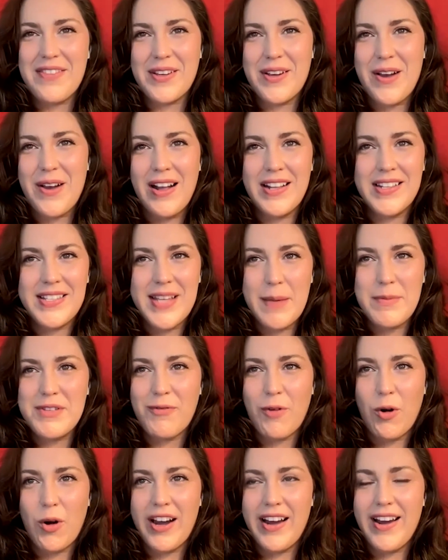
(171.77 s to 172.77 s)
out the concepts
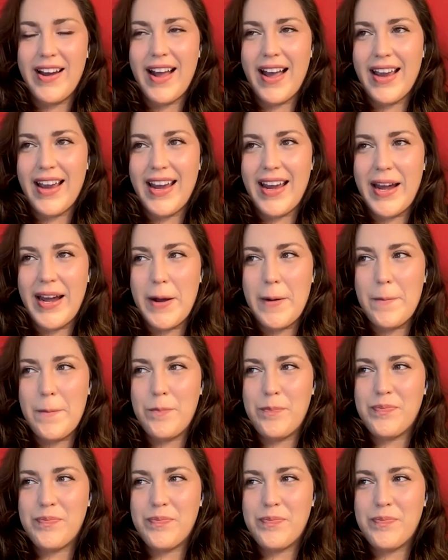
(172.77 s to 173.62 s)
for it, I